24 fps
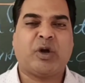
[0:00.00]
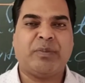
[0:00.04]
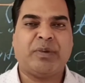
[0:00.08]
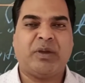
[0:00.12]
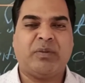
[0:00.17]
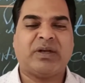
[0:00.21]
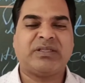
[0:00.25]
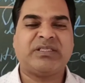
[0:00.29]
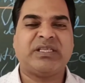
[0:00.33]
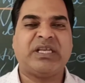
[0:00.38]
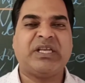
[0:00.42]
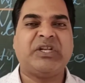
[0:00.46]

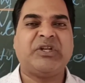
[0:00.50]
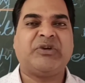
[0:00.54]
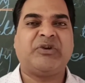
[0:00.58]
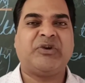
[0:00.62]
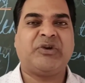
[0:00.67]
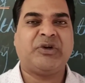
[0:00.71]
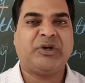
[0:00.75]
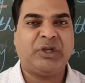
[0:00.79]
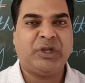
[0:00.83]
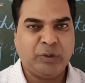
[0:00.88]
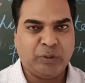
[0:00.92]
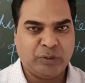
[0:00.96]
was
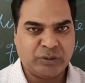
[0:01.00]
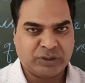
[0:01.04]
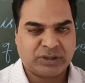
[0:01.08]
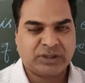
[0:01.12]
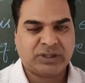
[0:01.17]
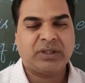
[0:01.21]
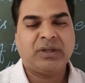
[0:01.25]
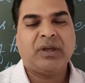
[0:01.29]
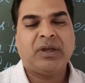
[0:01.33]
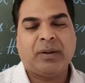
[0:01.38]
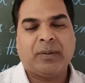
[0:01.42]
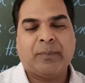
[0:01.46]

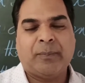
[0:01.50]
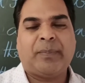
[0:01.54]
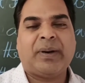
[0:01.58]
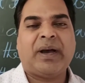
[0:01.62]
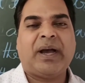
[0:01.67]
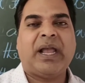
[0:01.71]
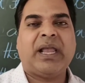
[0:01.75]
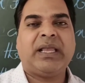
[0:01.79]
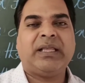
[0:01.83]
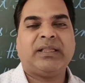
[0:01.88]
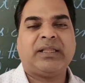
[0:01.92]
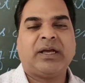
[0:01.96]
introduced
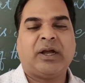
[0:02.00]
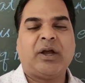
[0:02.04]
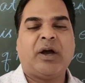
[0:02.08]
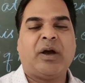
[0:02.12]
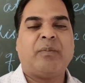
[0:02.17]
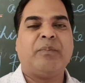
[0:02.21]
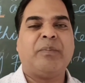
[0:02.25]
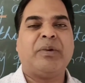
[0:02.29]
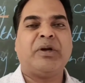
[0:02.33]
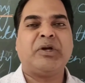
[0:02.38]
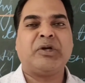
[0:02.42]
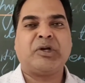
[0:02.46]
by the
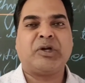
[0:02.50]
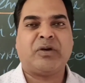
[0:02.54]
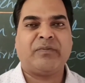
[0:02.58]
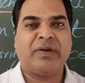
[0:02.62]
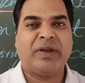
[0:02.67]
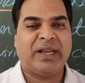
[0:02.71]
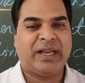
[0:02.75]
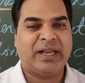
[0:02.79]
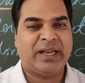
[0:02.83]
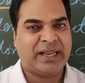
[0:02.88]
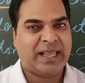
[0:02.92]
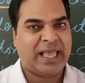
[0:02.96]
Government of
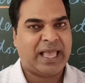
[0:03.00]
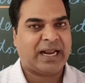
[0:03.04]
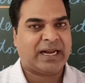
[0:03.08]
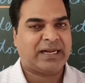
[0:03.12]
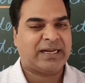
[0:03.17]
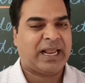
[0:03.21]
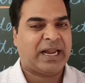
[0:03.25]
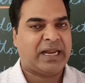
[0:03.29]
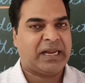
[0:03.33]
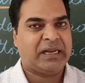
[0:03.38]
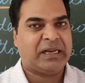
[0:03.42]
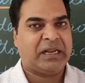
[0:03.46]
India Act
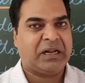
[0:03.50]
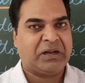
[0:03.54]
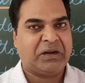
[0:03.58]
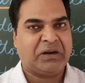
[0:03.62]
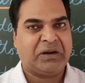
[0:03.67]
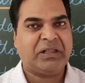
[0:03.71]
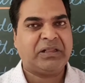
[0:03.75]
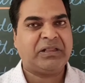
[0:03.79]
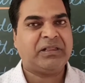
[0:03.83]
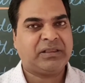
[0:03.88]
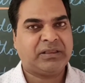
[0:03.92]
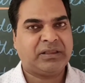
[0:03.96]

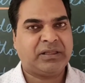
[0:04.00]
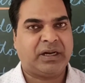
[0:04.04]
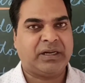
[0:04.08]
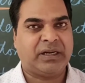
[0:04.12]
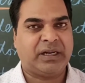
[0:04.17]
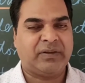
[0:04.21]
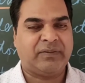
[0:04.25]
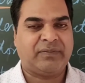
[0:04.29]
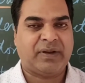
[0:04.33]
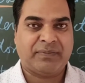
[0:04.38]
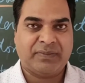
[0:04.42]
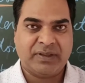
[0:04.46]

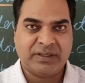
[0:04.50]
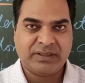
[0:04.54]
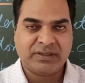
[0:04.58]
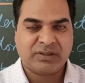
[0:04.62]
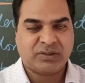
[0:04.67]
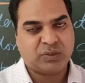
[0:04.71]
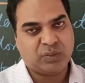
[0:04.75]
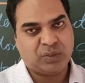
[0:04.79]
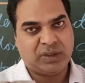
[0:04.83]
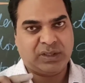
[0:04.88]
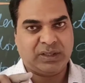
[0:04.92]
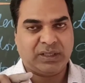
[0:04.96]
1935.
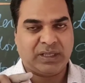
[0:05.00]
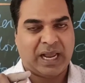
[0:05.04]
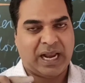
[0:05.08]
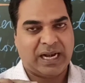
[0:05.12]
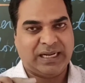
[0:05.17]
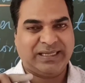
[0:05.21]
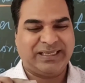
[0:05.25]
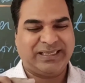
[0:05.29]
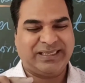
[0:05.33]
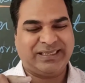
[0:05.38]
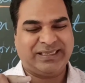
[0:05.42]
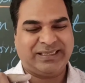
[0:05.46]
This will
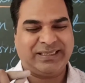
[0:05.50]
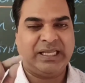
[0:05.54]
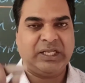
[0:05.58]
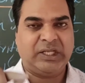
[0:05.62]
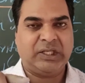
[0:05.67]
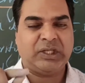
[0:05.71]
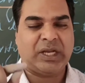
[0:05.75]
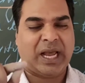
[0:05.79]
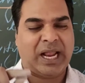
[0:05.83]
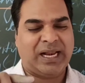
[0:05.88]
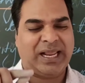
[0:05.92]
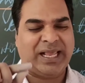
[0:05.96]

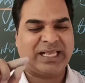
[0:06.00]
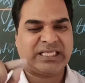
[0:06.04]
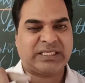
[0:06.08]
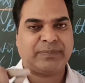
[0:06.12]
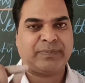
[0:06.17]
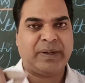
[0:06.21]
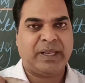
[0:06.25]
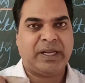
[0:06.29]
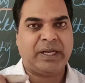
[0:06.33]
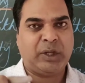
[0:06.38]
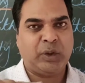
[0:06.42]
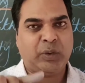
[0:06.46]
I'll
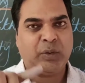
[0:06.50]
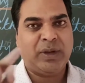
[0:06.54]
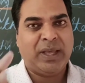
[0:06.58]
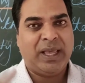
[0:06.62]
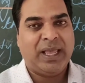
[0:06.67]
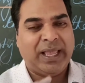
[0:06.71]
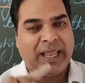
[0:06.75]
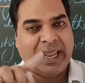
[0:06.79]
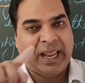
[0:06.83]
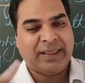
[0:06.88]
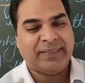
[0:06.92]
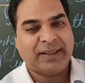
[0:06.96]
explain you
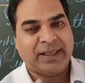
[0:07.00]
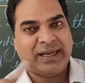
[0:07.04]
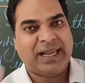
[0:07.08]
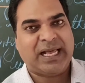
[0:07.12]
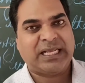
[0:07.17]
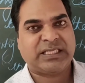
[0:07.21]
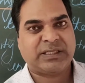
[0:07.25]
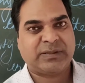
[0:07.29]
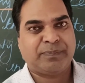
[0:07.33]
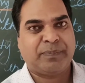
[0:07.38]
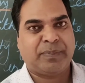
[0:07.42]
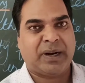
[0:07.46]
in the
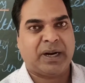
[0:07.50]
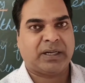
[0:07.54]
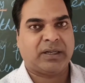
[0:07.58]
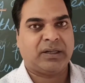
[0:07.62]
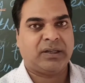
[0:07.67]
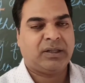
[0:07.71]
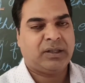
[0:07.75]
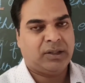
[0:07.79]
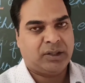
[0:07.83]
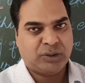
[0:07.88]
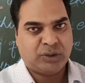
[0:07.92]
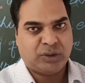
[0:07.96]
last part.
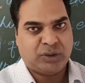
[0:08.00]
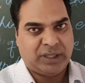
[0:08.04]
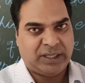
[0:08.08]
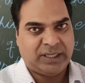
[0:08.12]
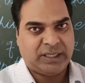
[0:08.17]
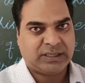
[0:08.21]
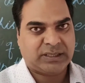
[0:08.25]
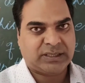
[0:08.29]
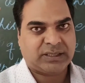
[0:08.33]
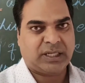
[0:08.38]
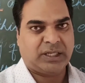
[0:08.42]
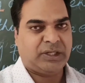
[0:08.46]
So let
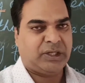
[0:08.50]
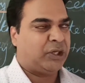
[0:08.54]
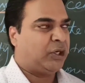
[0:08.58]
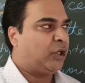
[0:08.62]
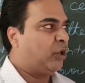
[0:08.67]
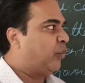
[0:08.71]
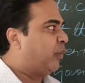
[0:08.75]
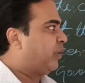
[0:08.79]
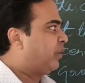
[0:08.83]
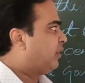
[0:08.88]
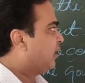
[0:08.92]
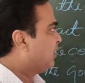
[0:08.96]
us
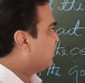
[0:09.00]
continue with